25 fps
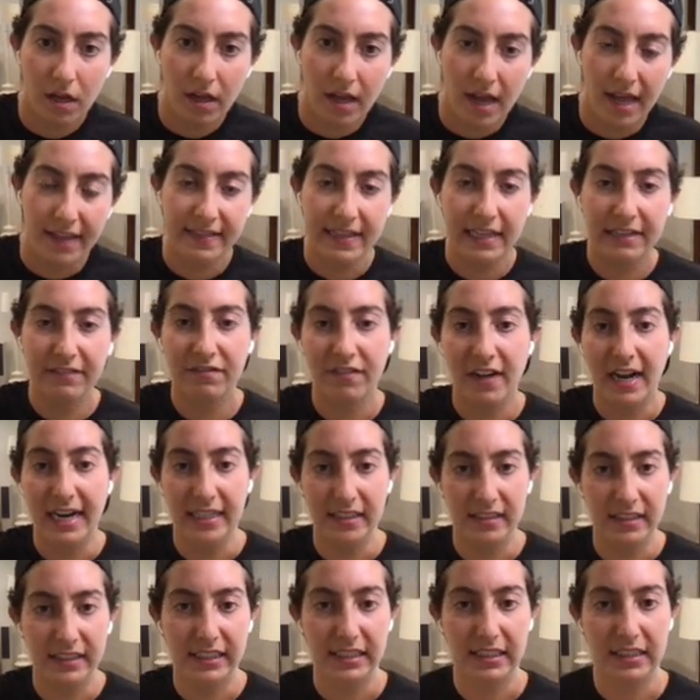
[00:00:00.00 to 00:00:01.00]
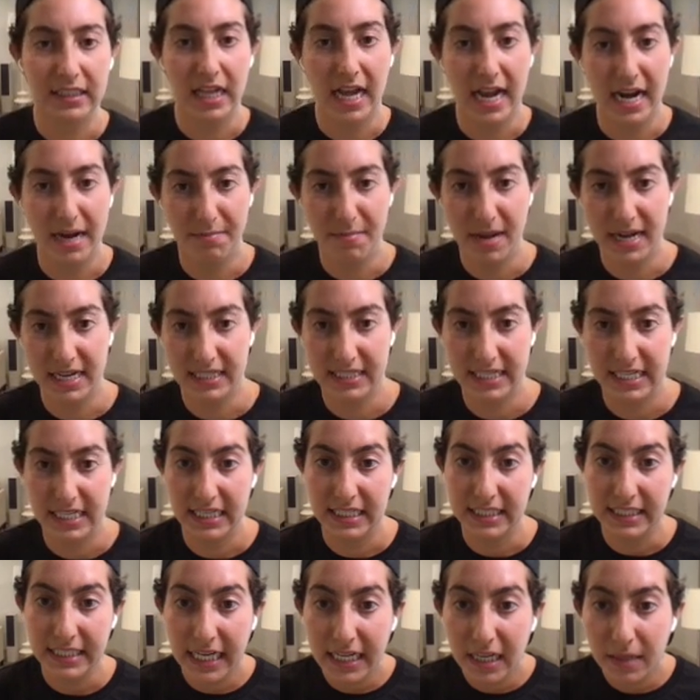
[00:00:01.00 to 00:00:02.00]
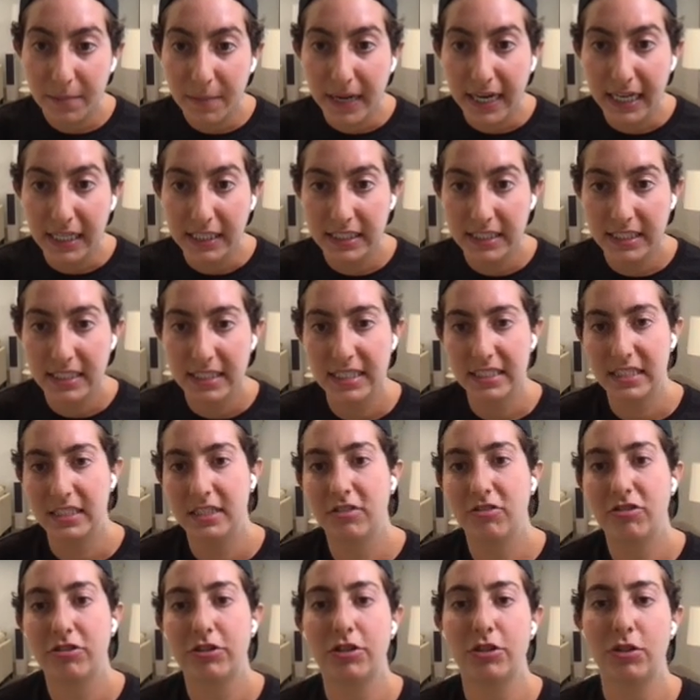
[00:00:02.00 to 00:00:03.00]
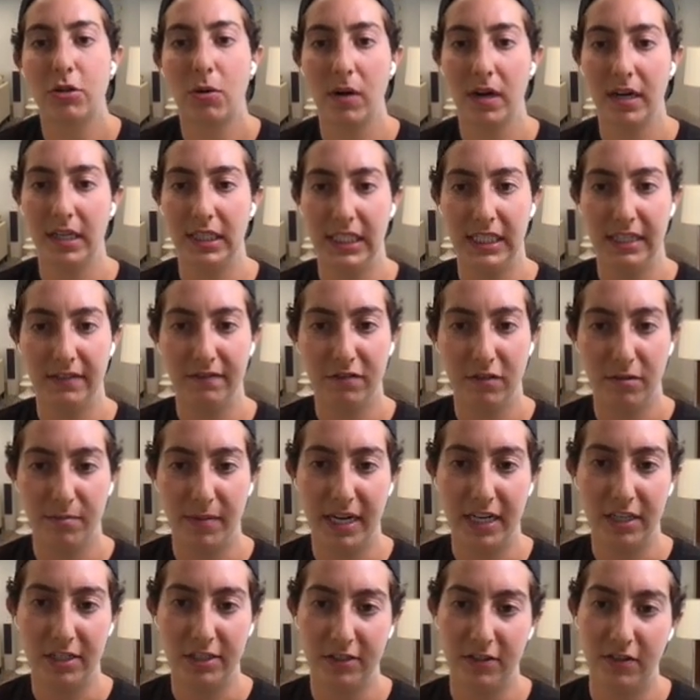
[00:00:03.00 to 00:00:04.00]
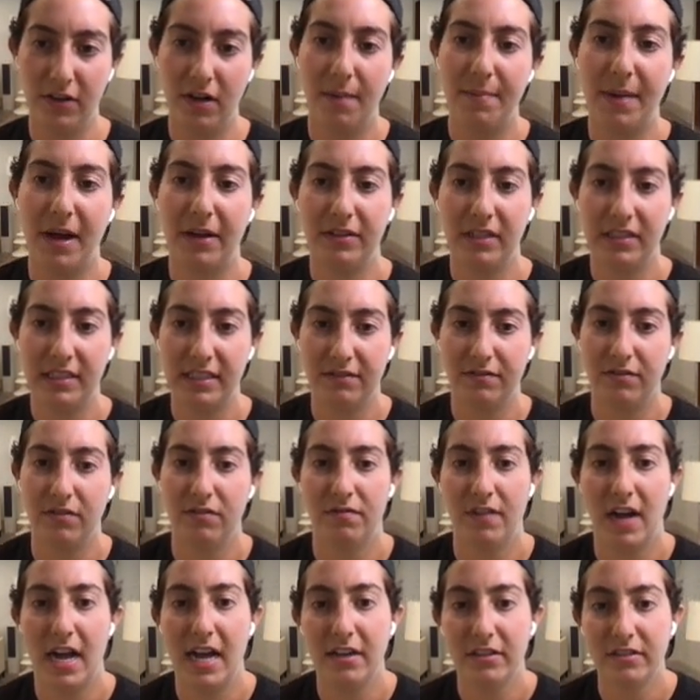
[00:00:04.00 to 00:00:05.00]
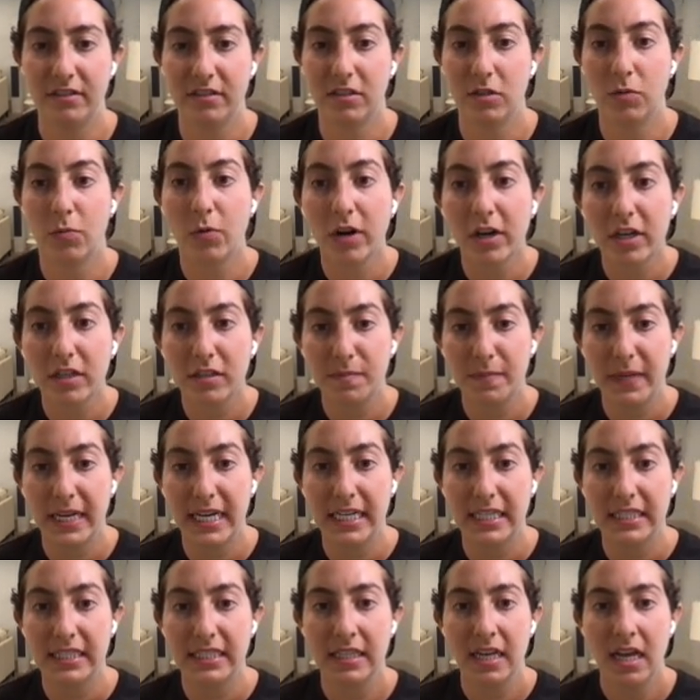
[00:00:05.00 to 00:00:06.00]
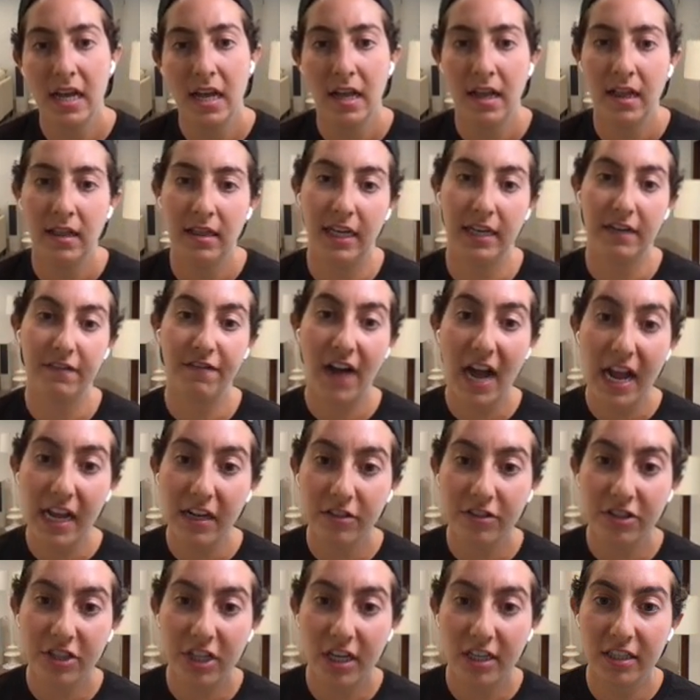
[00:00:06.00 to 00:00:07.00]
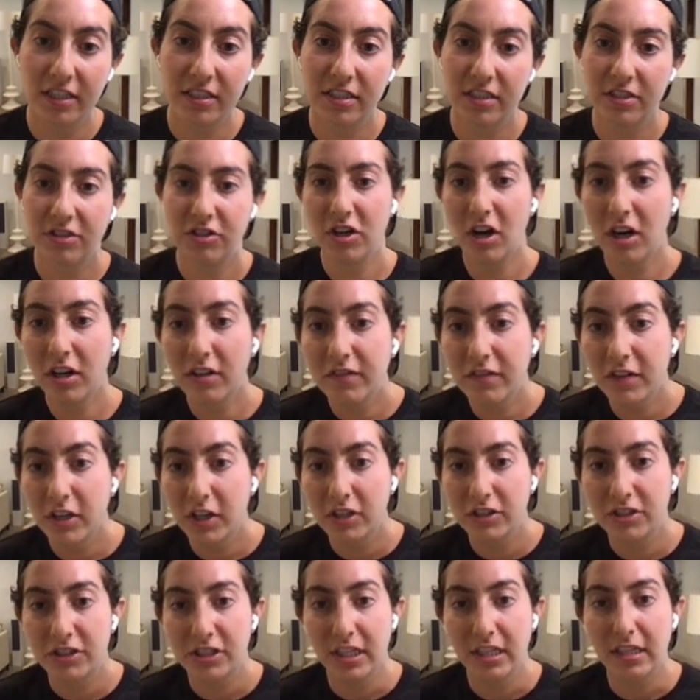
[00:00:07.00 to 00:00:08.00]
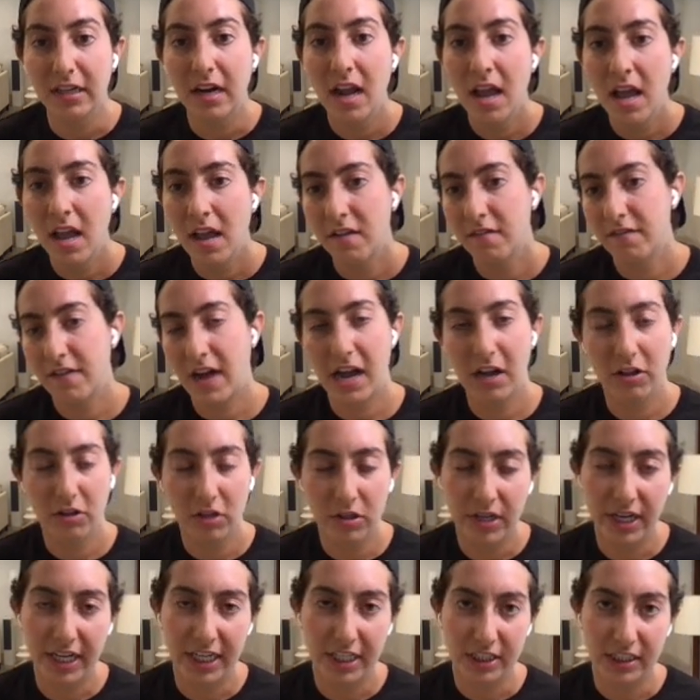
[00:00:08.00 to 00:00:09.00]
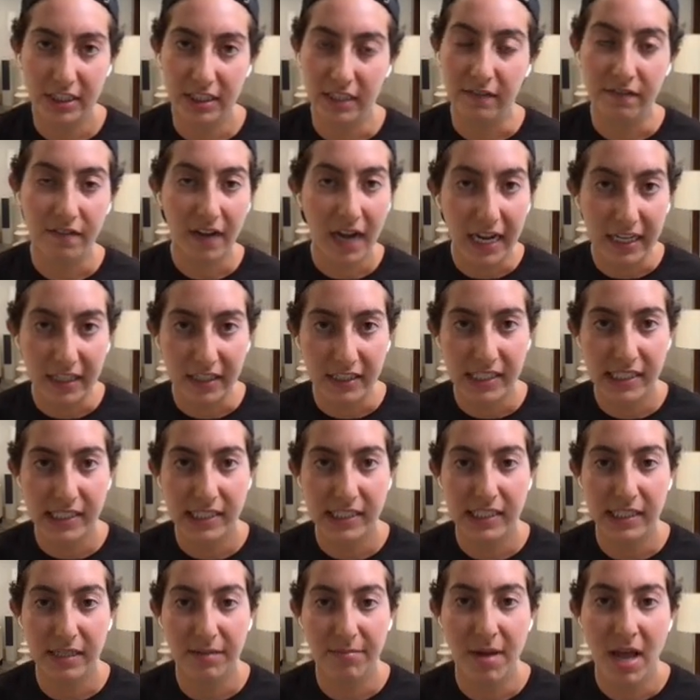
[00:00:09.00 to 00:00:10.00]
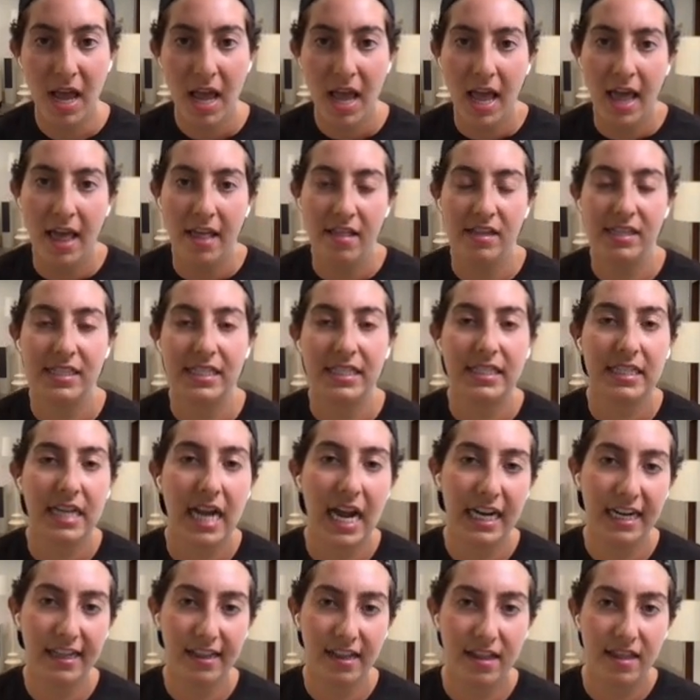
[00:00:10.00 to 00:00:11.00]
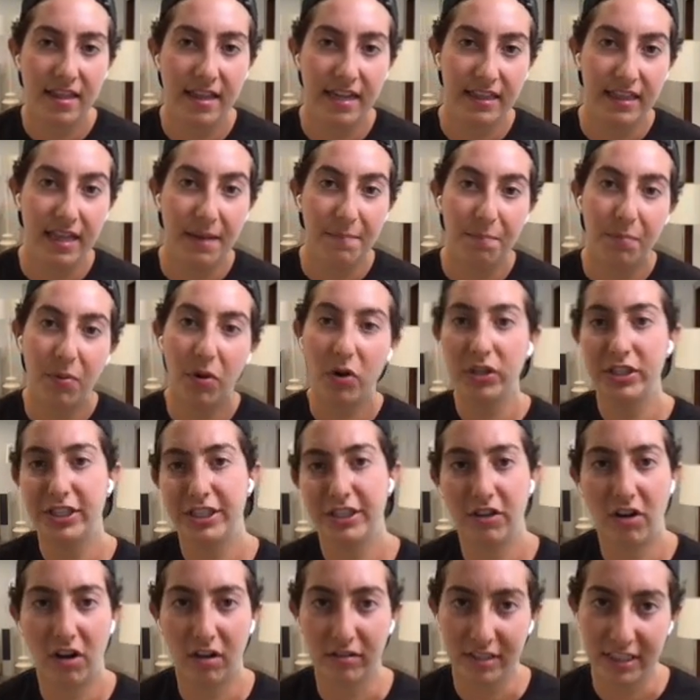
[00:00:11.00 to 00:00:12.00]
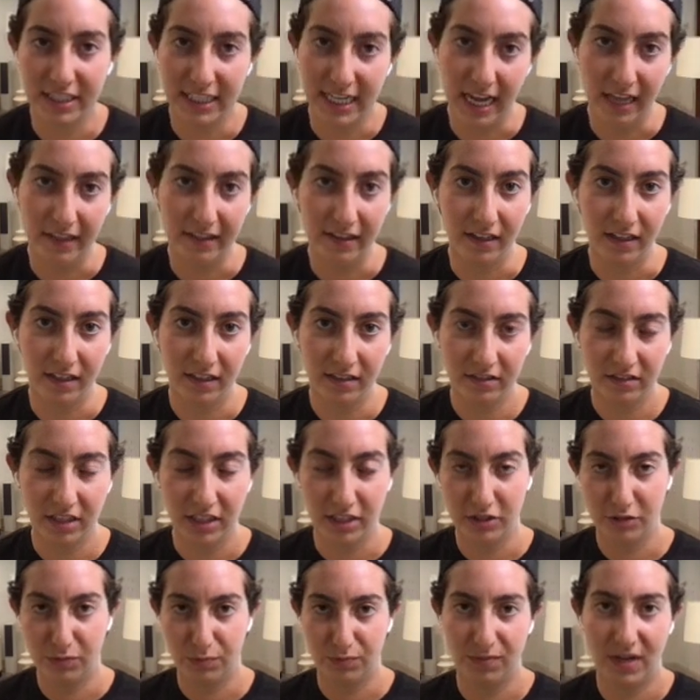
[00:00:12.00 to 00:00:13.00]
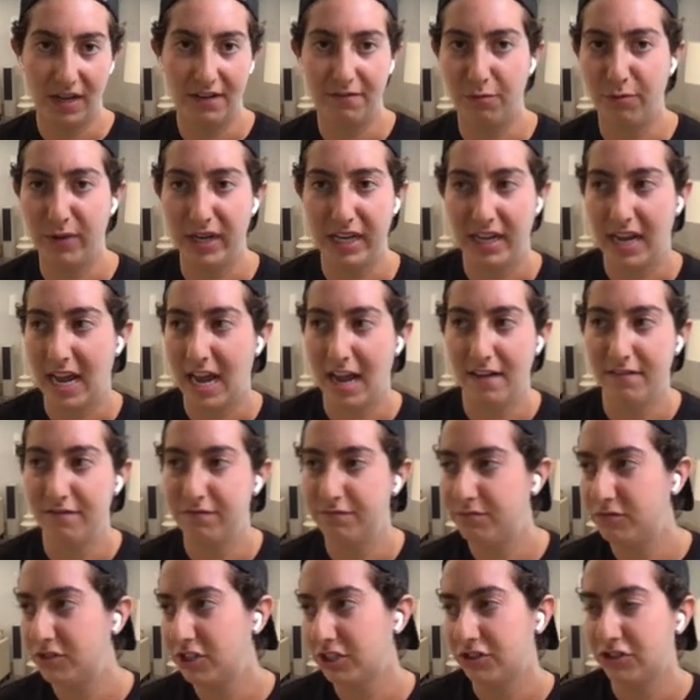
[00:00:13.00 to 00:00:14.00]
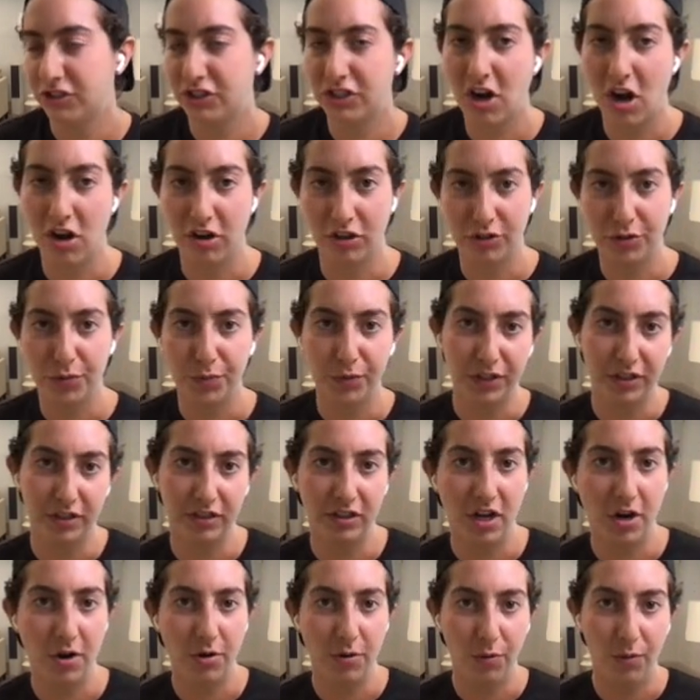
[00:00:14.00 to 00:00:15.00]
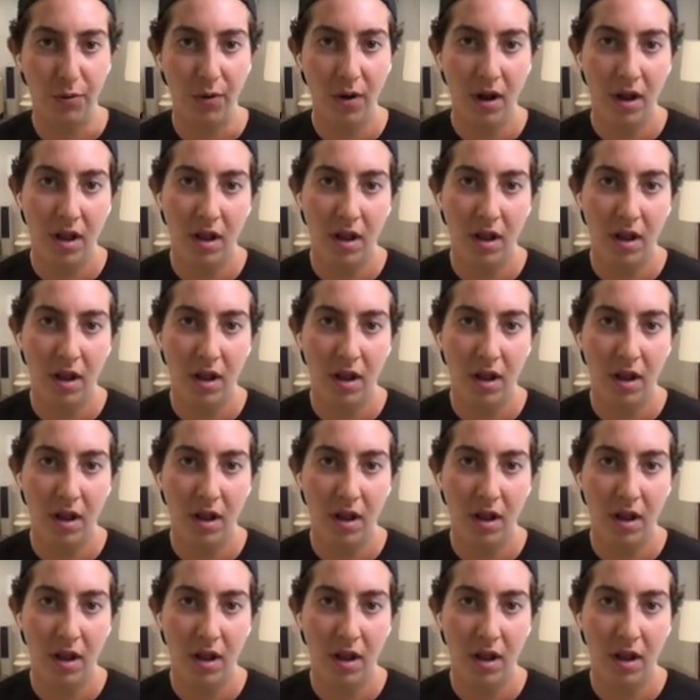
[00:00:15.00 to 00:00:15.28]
And then finally, the client metadata database. This is storing the information about the different files in the workspace, like file chunks, chunk version, file location, the file system. This is kind of the thing that puts it all together, because if we have just chunks with no